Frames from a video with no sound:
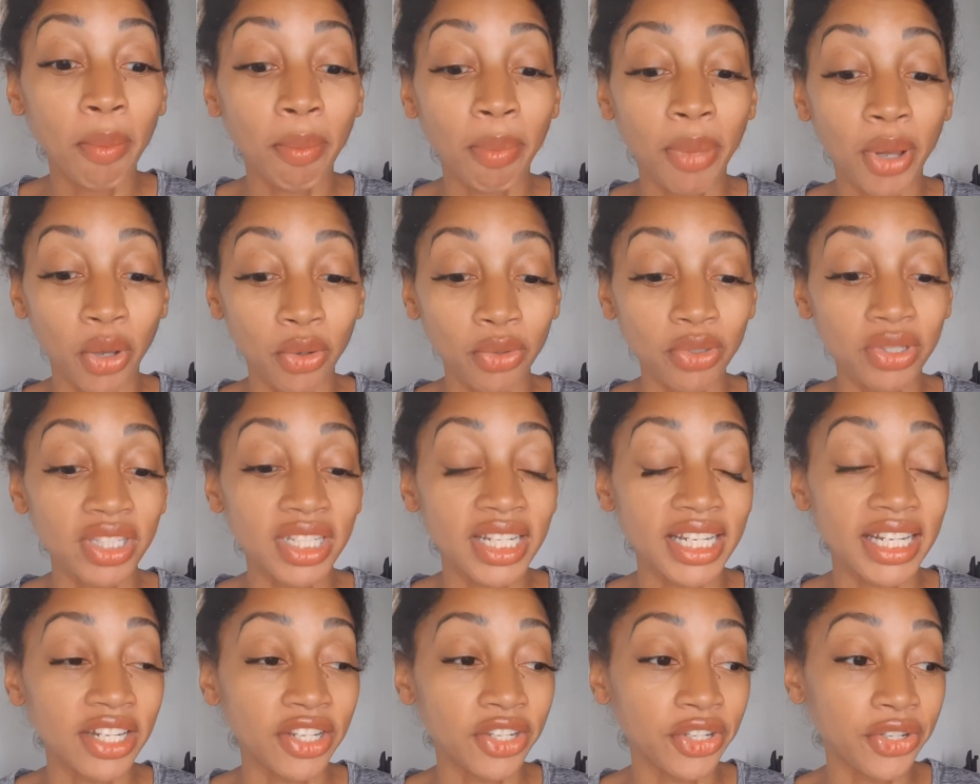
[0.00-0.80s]
Post
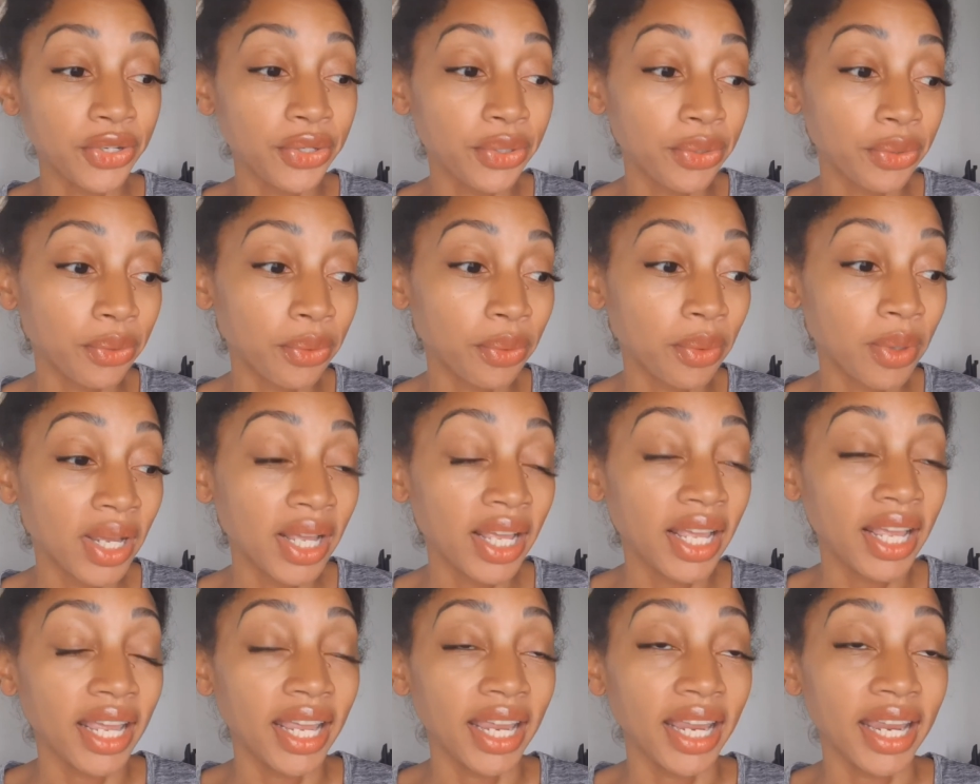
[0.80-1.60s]
it new
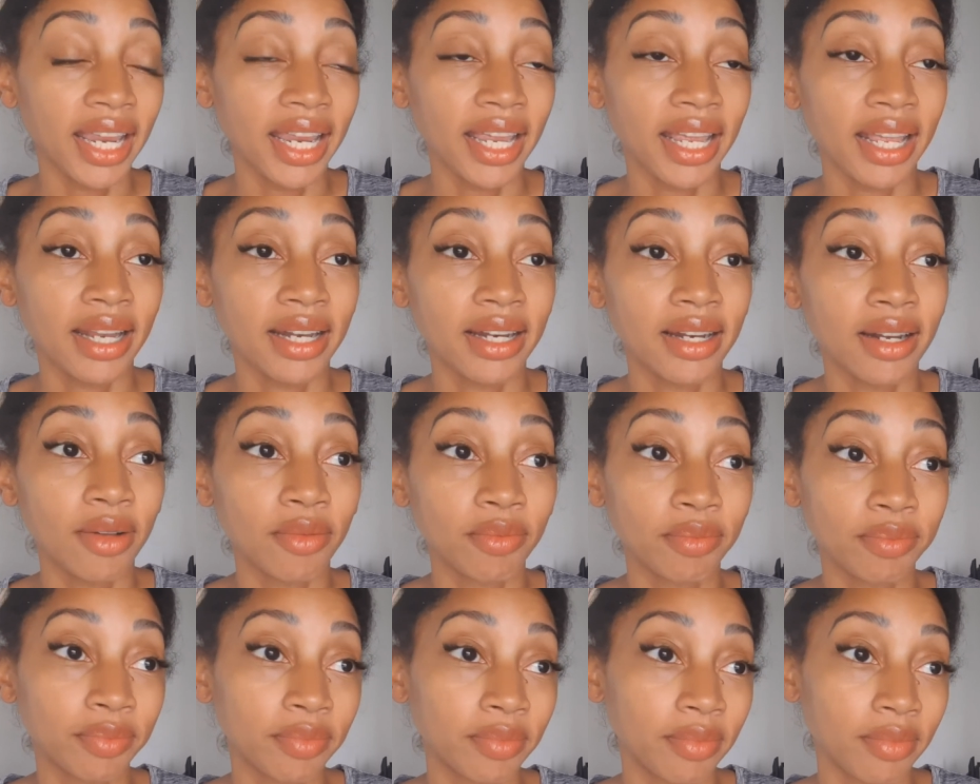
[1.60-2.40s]
and
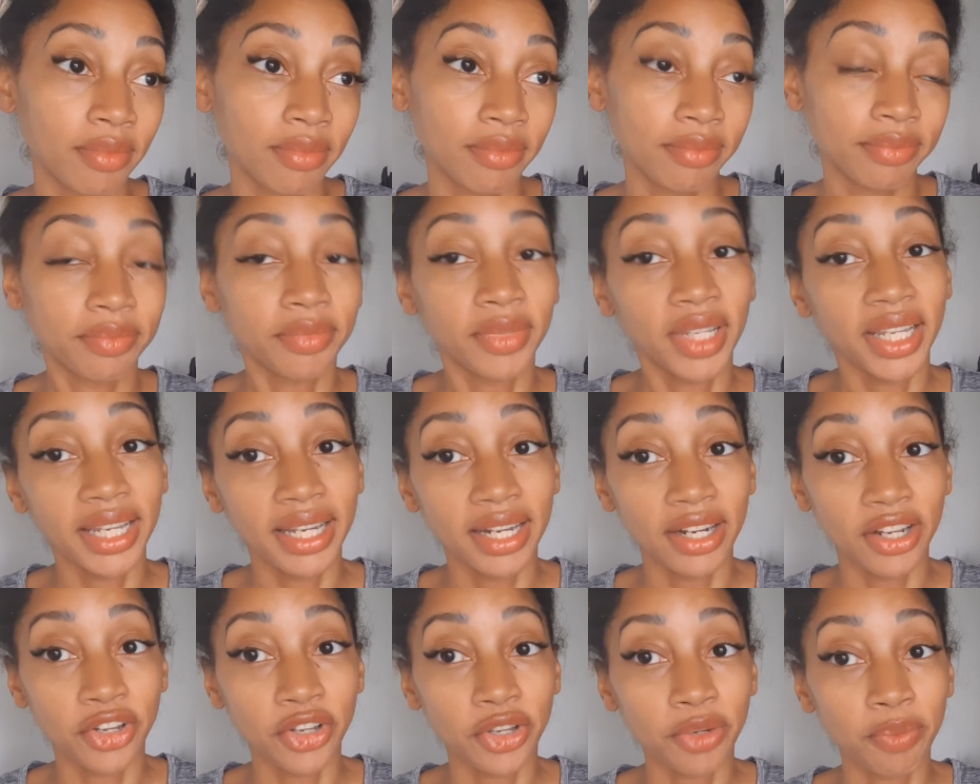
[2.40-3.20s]

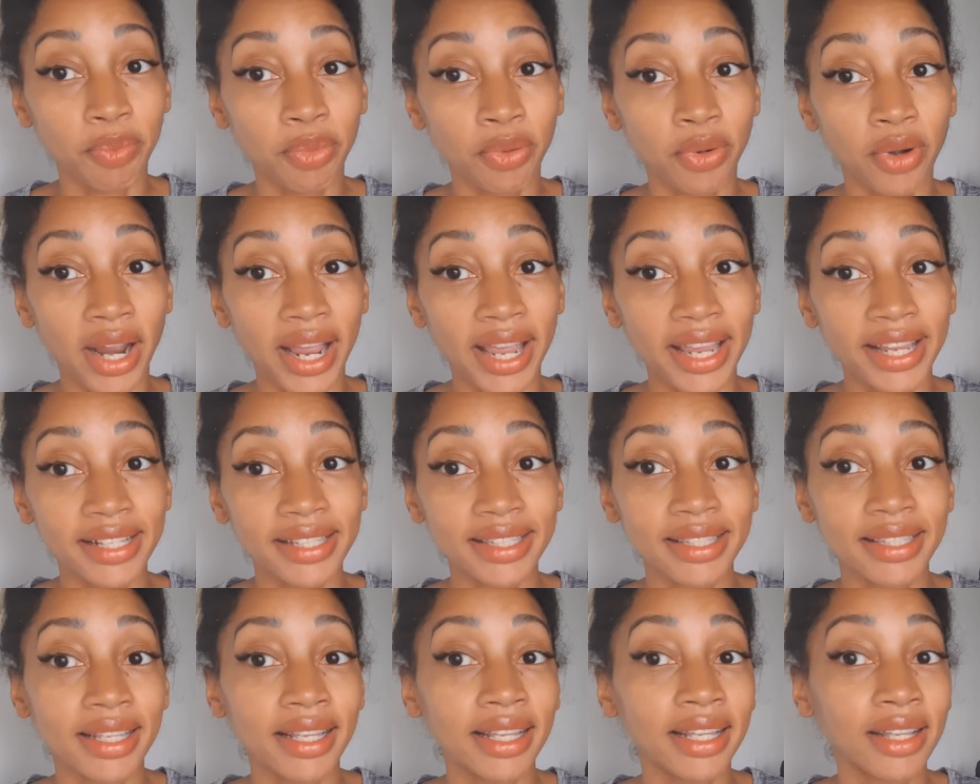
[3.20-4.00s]
in a good
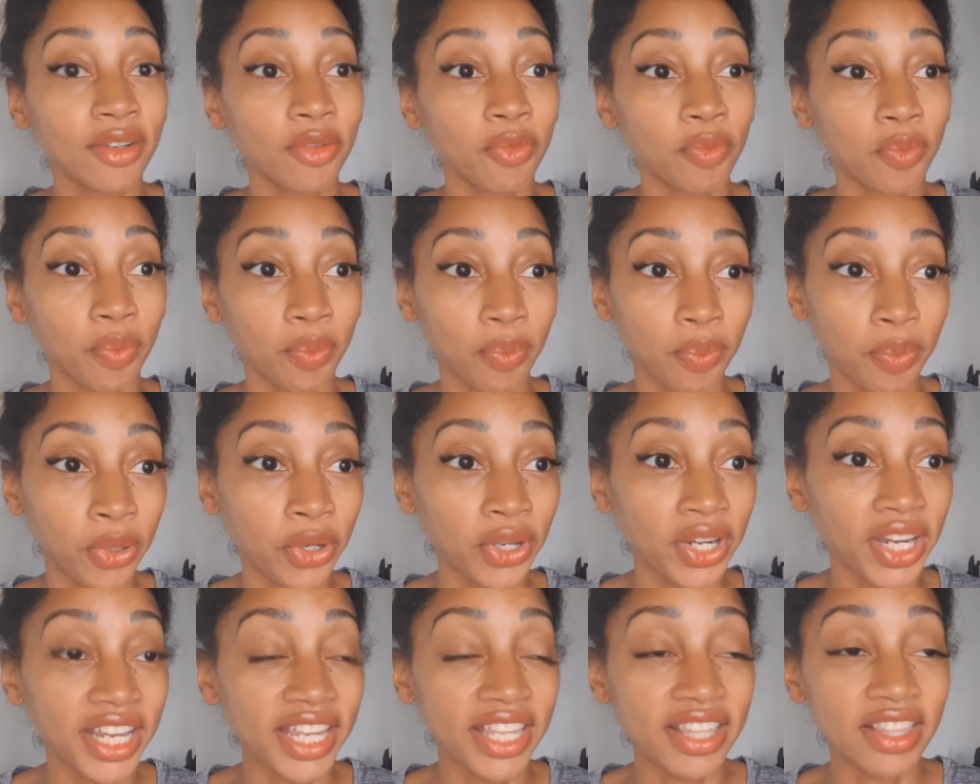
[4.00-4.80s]
price,
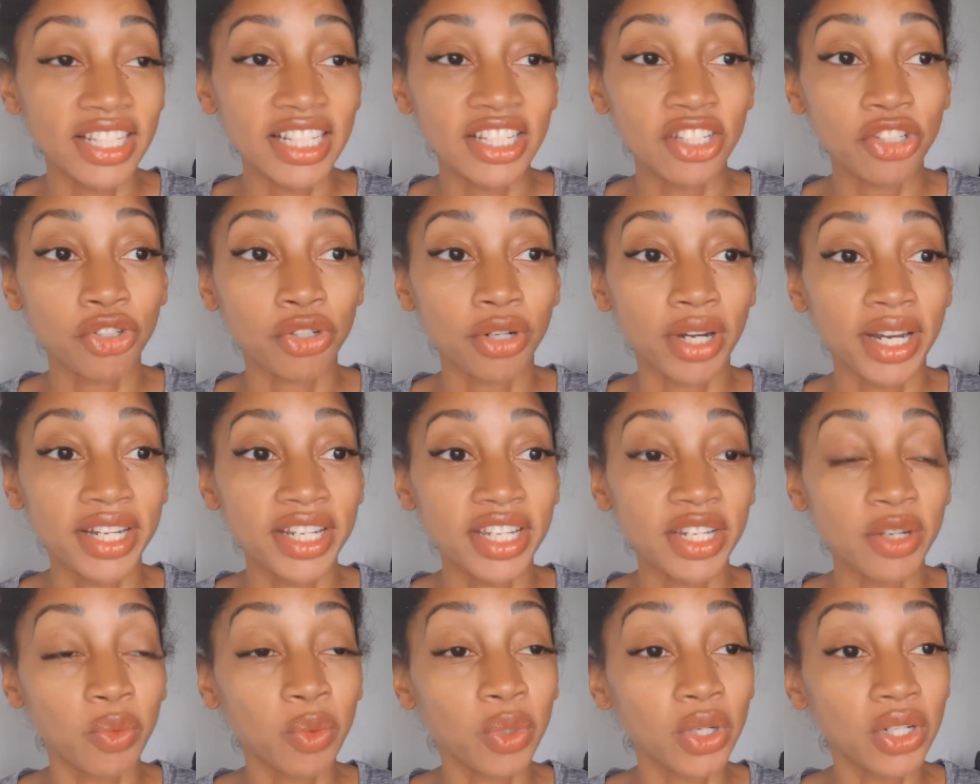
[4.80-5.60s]
putting in these
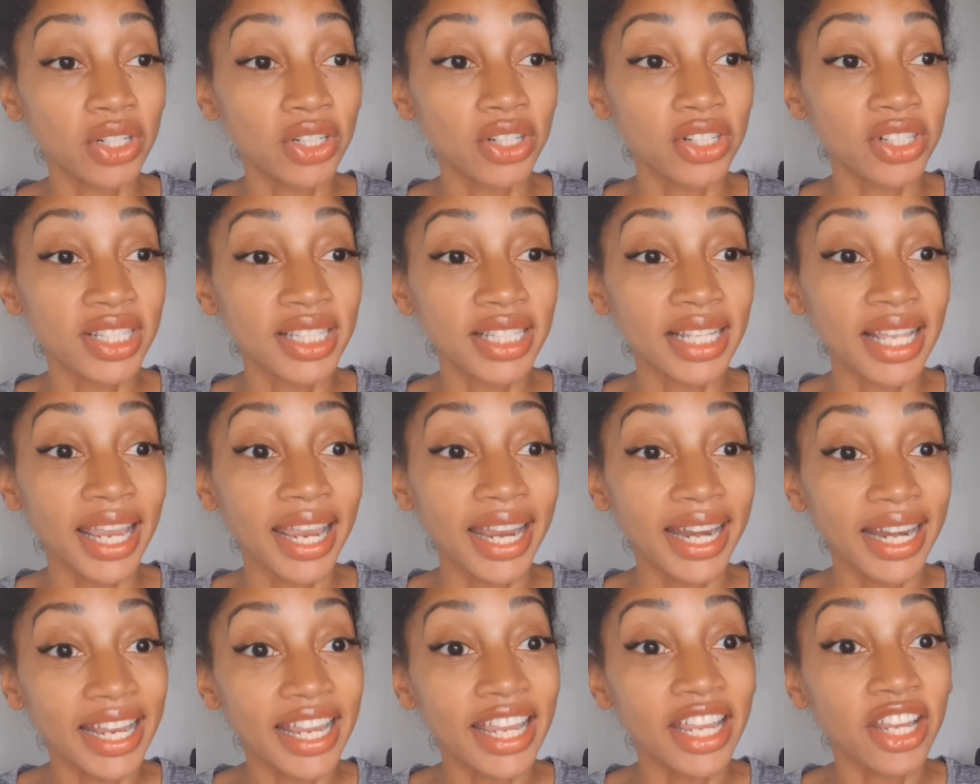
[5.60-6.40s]
trendy words,
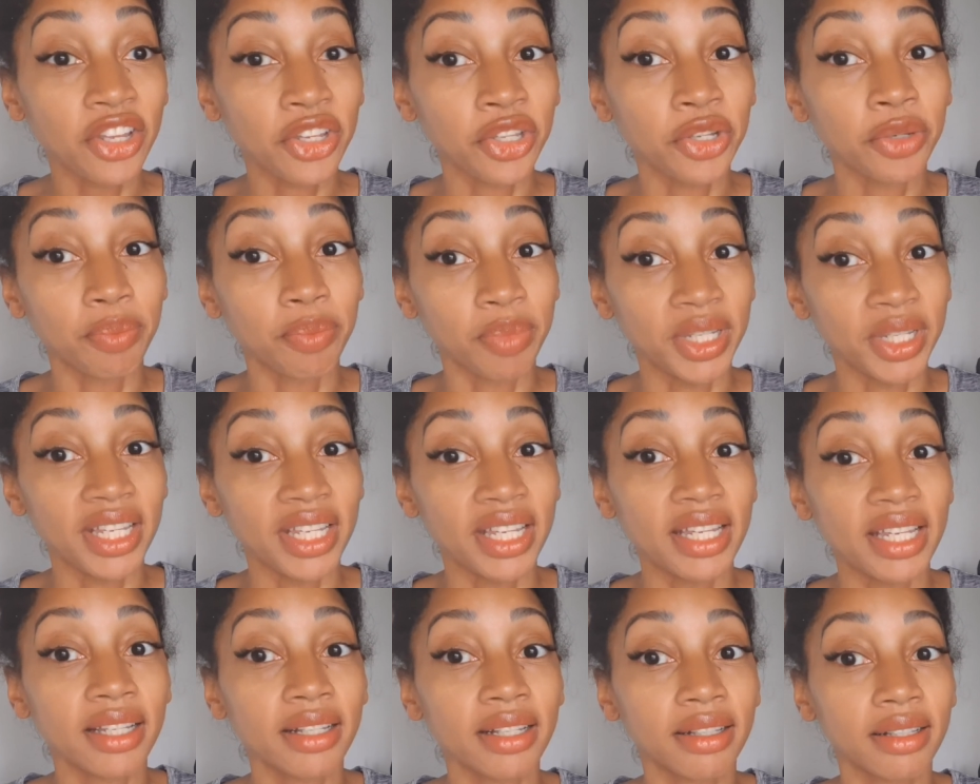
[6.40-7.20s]
and it could
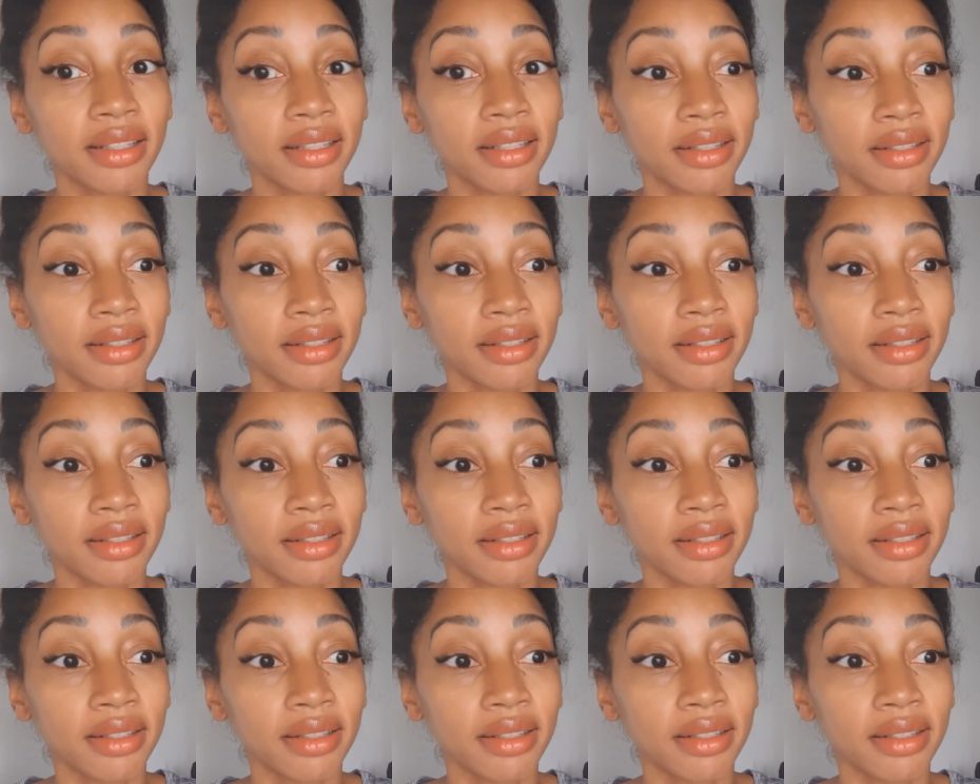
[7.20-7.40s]
be